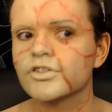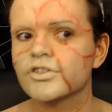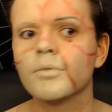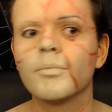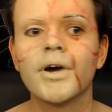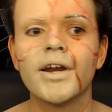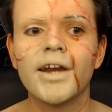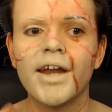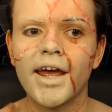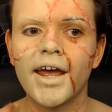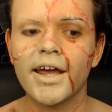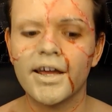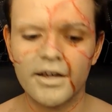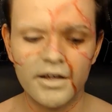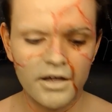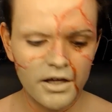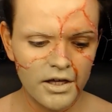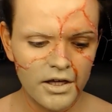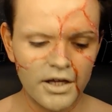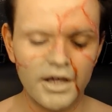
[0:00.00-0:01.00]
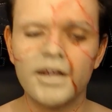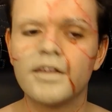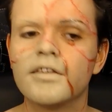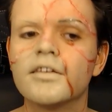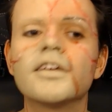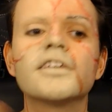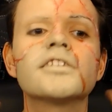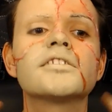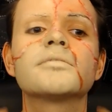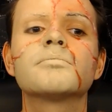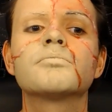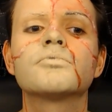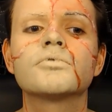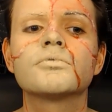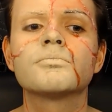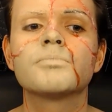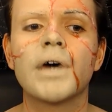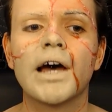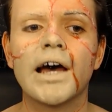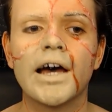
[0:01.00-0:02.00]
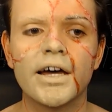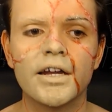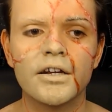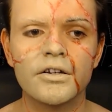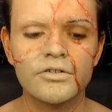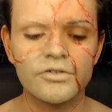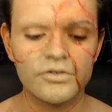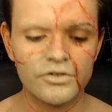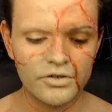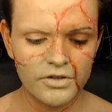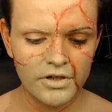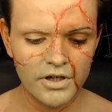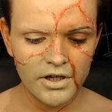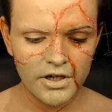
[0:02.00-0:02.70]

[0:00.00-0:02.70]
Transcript: just on my neck, in this pattern,